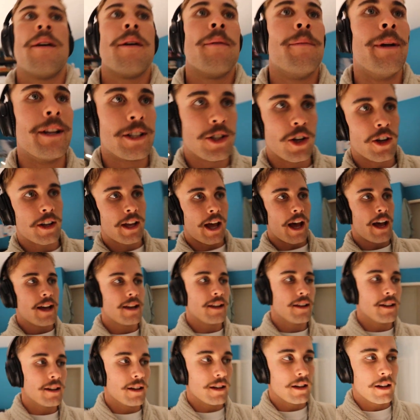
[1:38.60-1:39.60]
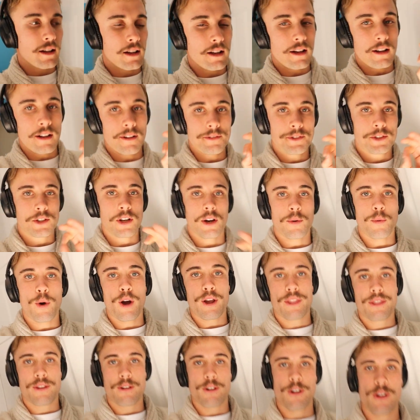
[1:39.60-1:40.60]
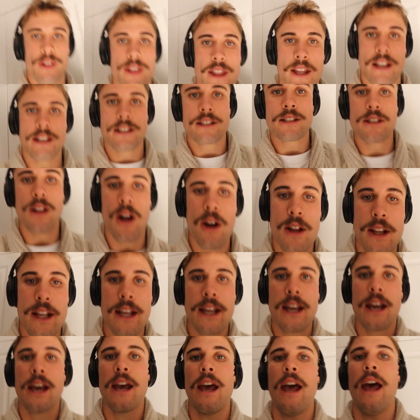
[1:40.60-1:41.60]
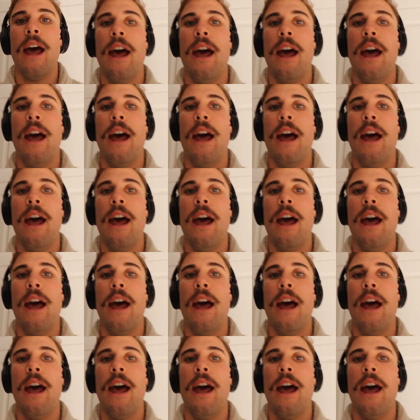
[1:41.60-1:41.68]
But it's okay. It's going to work through things slowly